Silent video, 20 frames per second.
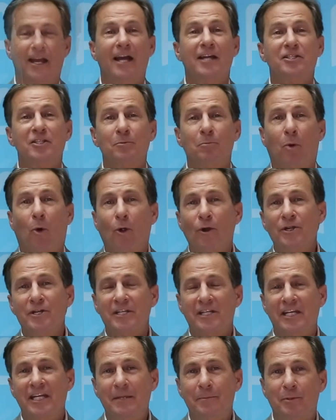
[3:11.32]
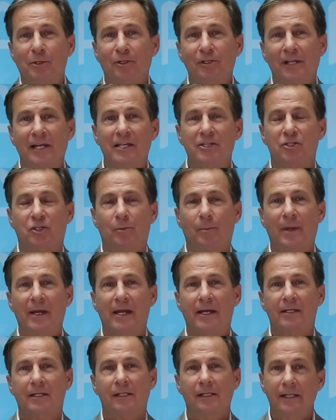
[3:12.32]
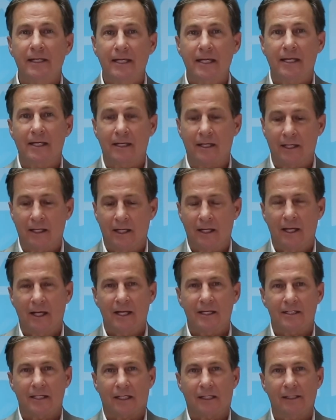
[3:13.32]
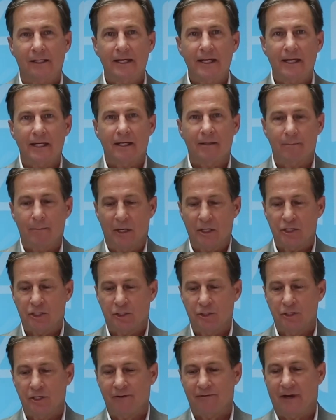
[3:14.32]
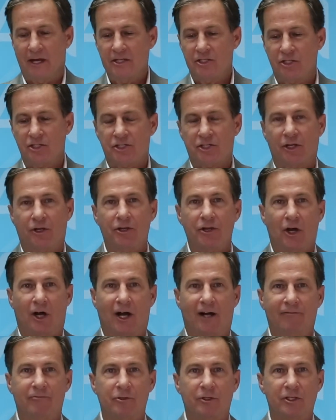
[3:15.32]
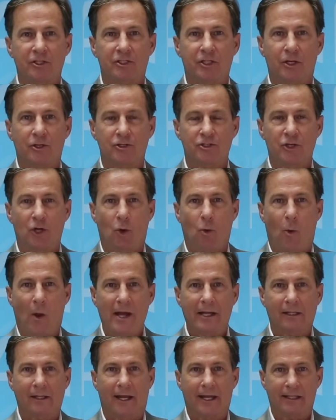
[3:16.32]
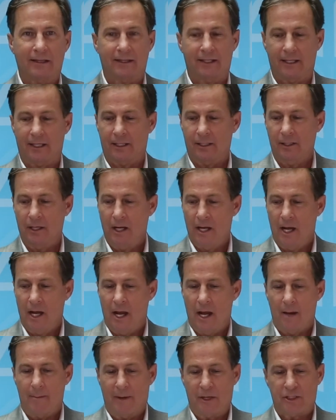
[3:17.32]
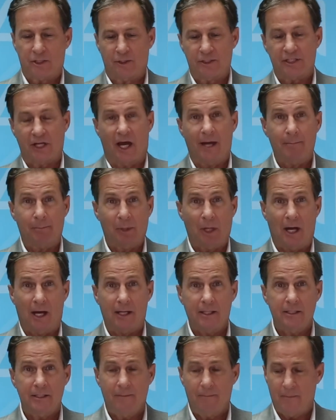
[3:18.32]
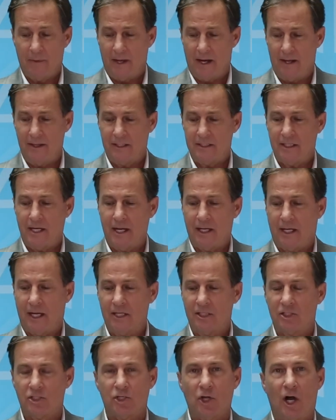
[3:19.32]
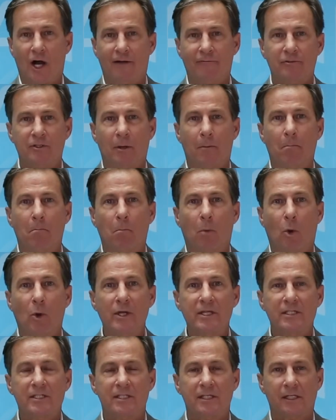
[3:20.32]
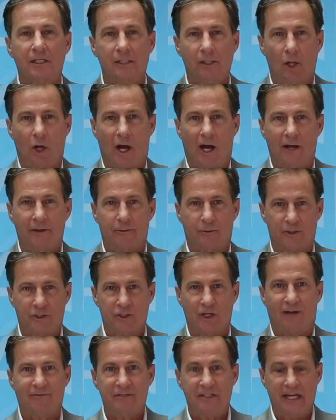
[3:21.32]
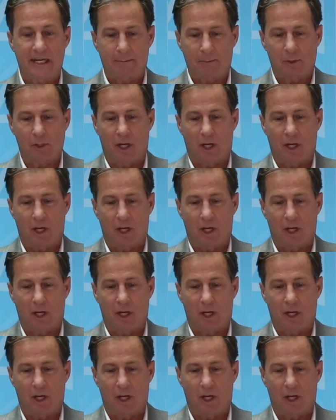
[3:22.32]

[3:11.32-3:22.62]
It's important to keep your laser band clean. To clean it, make sure your device is turned off. You can see there's no white light there. Make sure it's unplugged, and then take a soft, moist cloth or a soft, damp